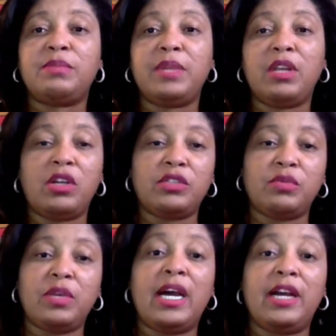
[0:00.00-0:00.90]
lost
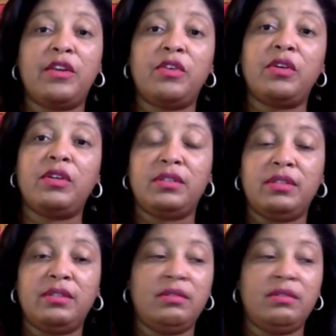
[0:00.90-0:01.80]
relying on
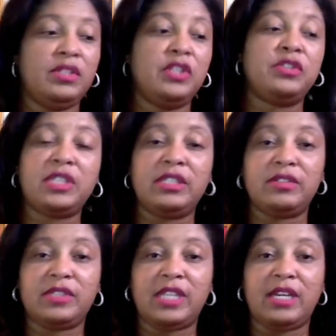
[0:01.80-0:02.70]
their skill
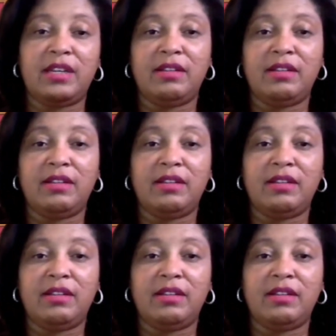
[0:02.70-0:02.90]
set.